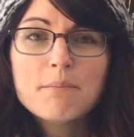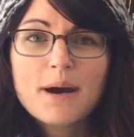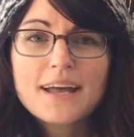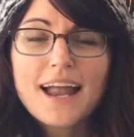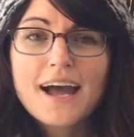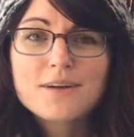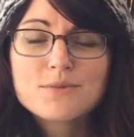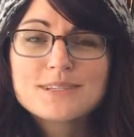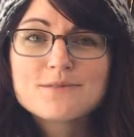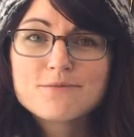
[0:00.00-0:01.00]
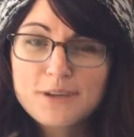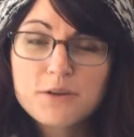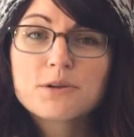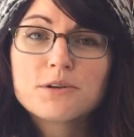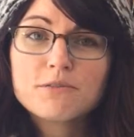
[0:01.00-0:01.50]
but I was
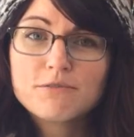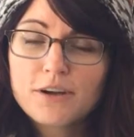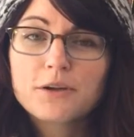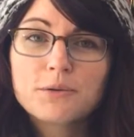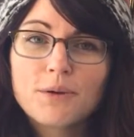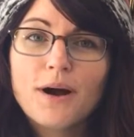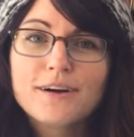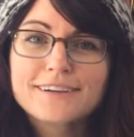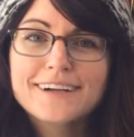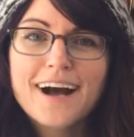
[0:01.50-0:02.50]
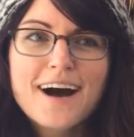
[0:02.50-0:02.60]
very, very wrong.